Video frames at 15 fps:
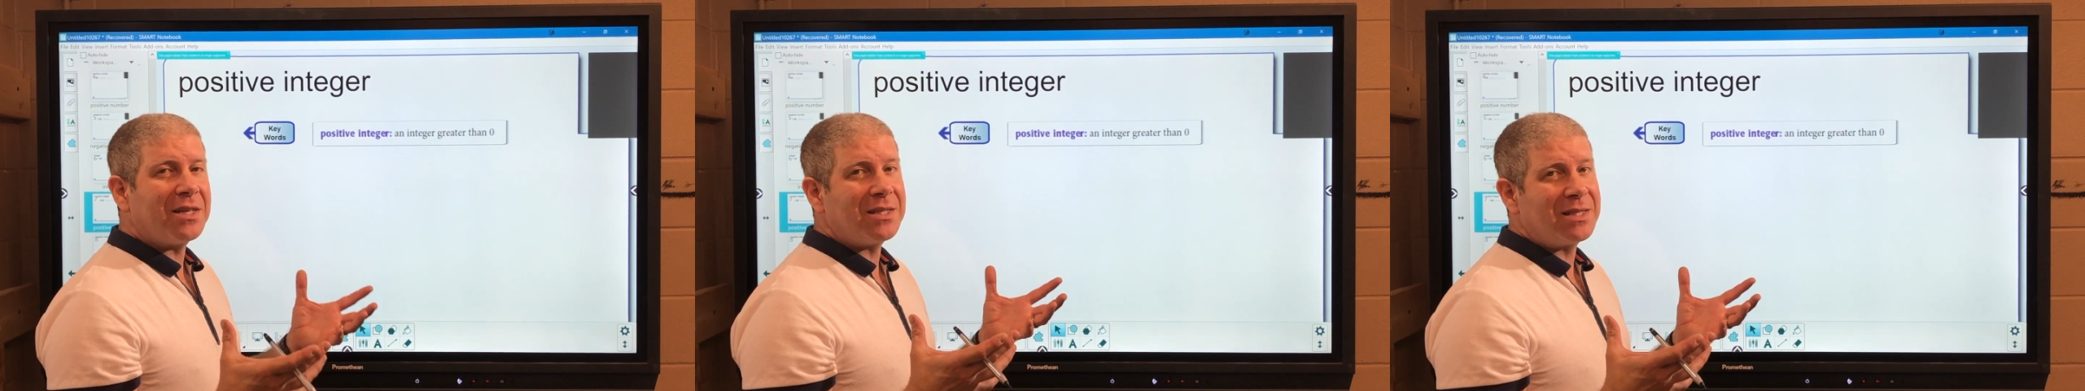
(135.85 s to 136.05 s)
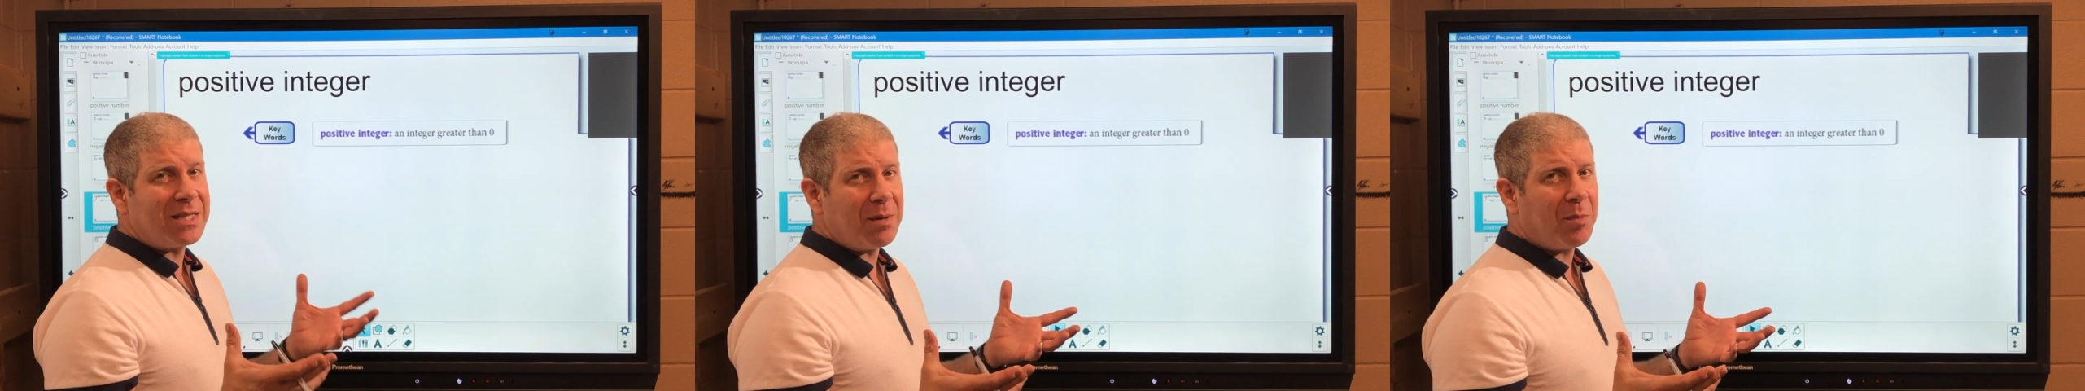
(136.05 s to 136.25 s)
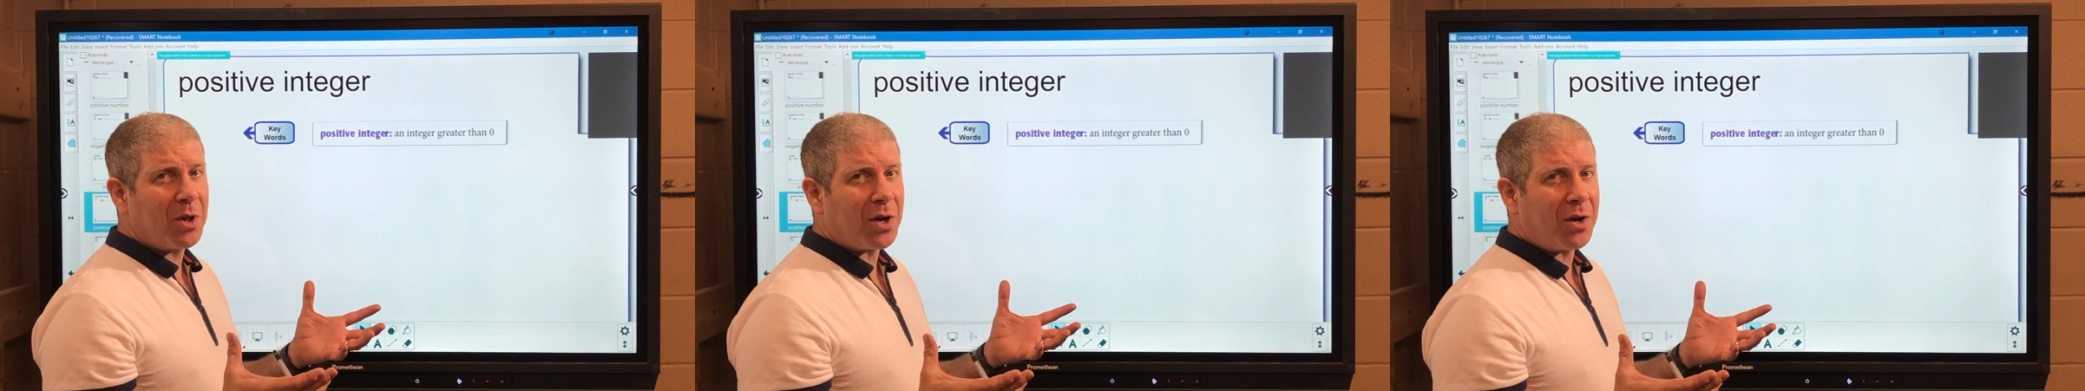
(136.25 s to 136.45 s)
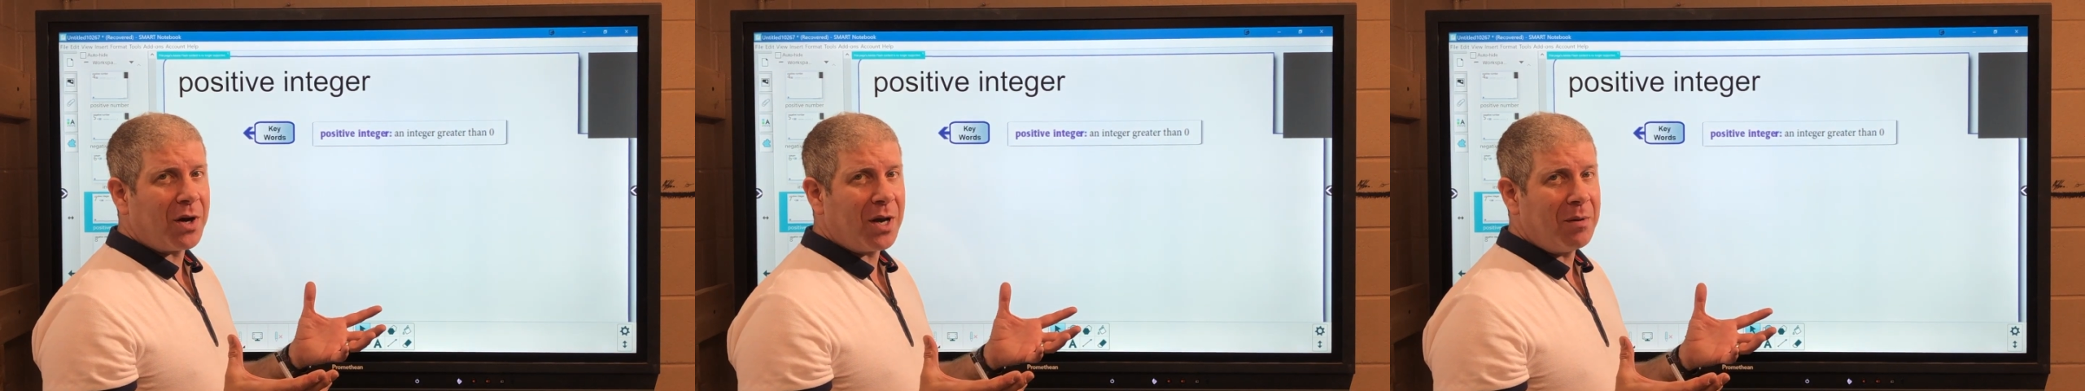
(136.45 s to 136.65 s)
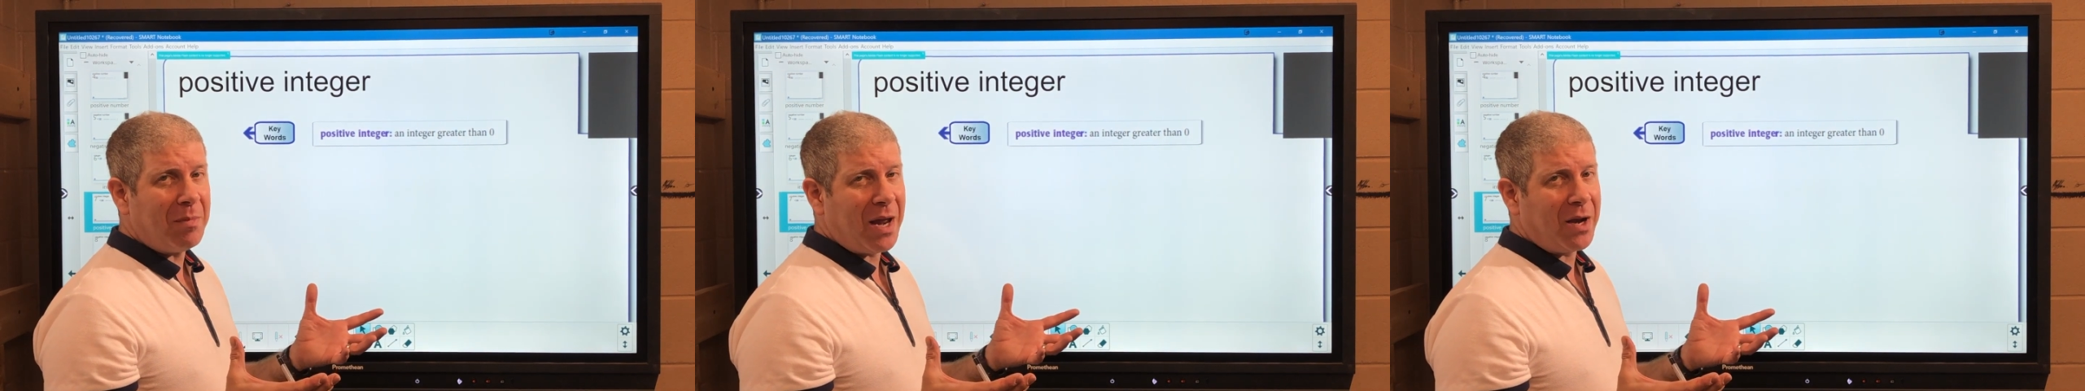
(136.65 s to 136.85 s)
similar
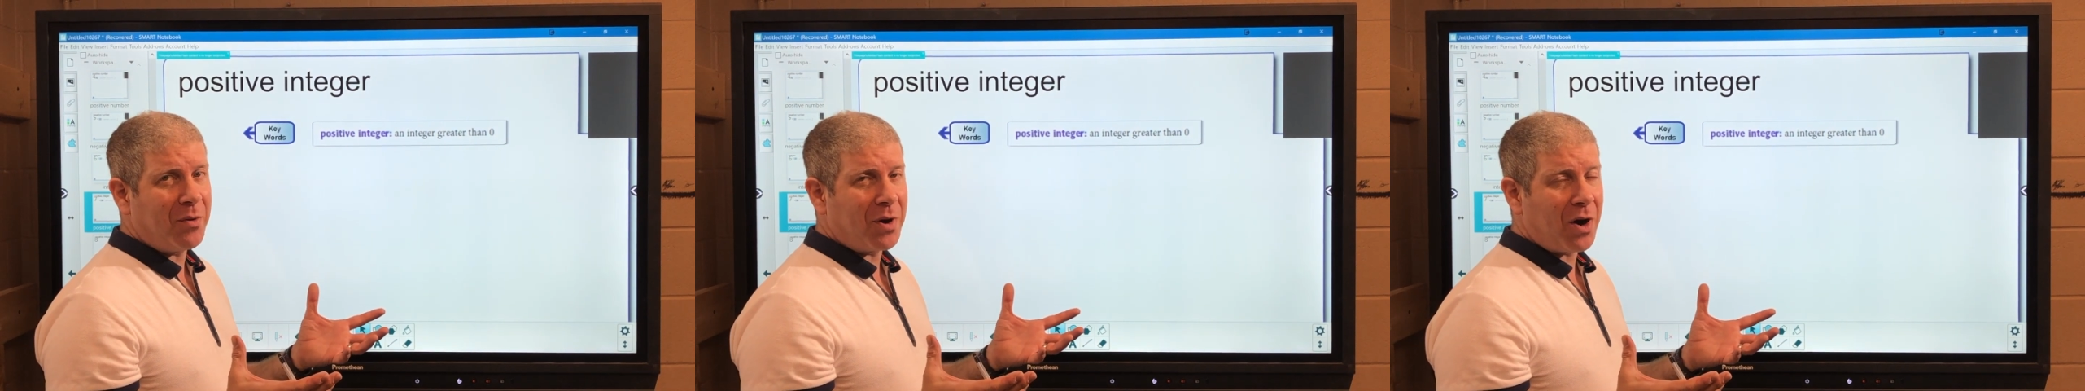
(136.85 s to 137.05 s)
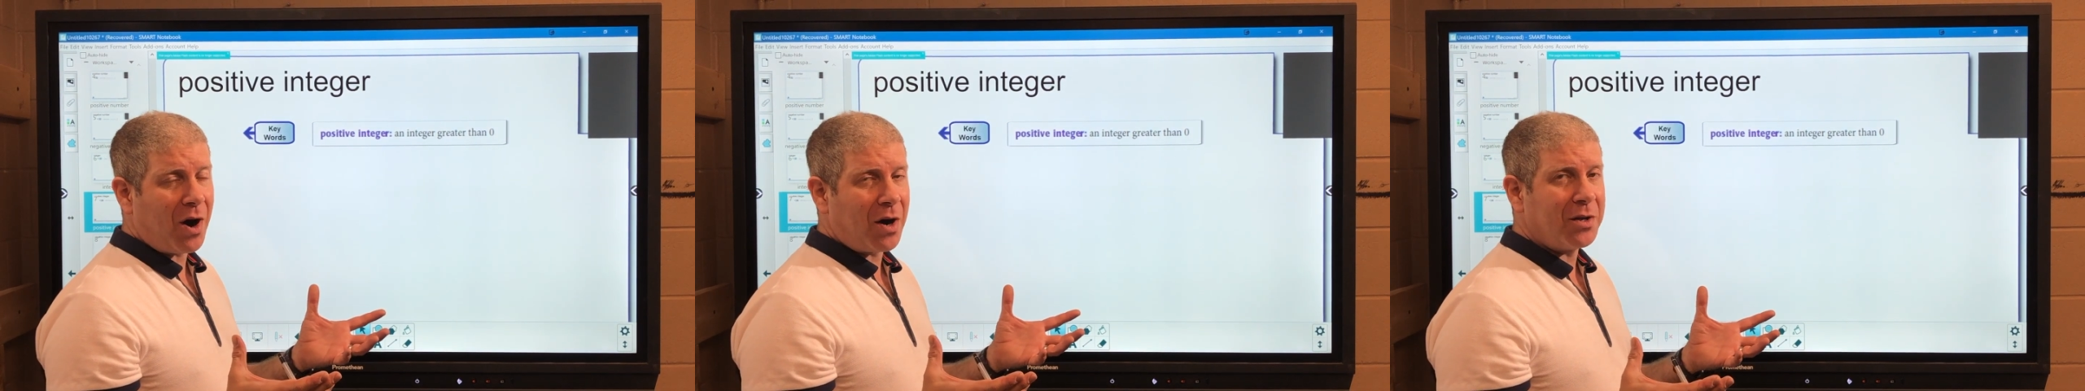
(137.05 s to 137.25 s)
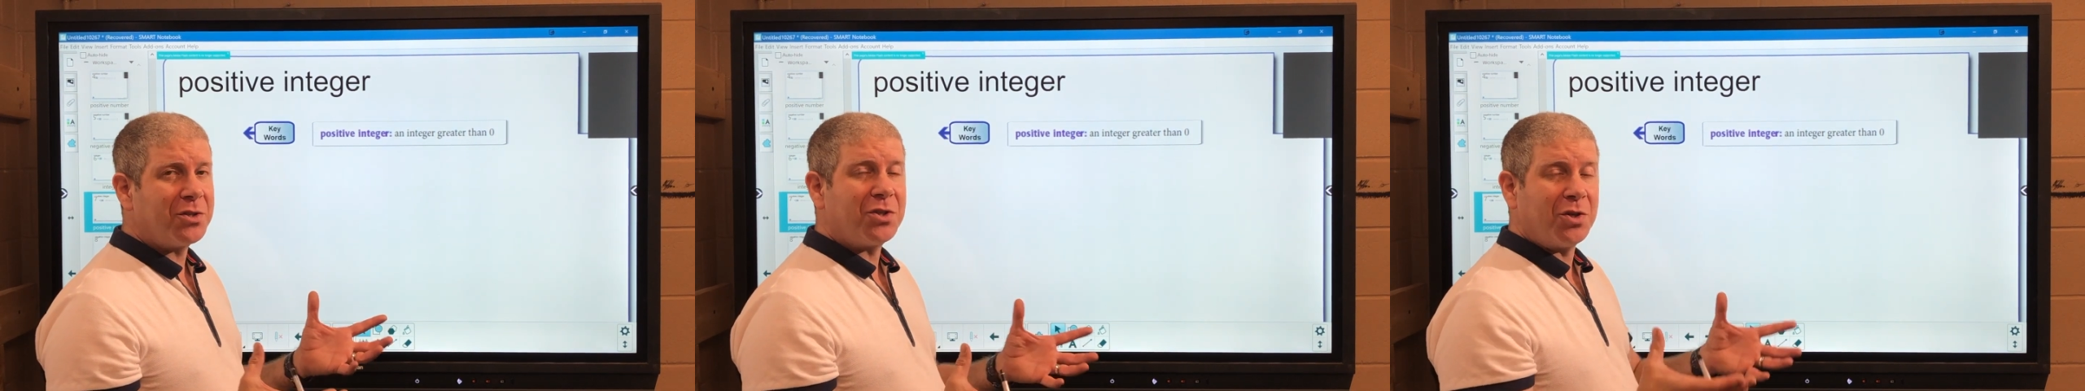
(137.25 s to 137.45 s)
in many regards